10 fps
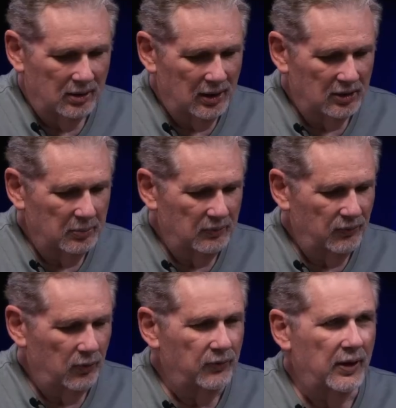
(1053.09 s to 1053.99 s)
takes me
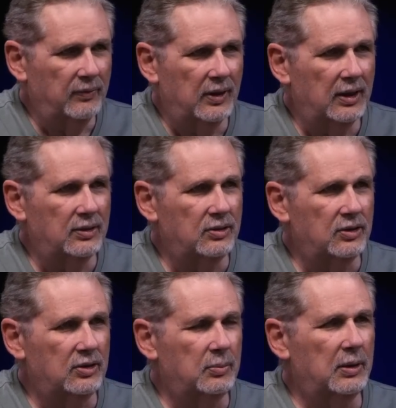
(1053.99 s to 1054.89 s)
4 or 5 days
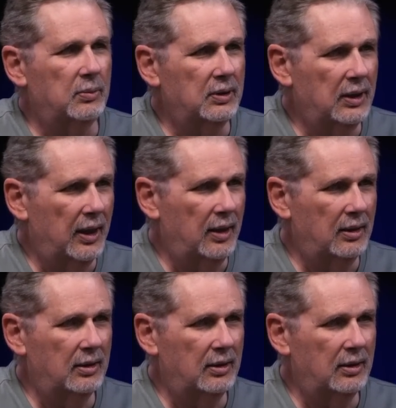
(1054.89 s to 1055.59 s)
just to be able to get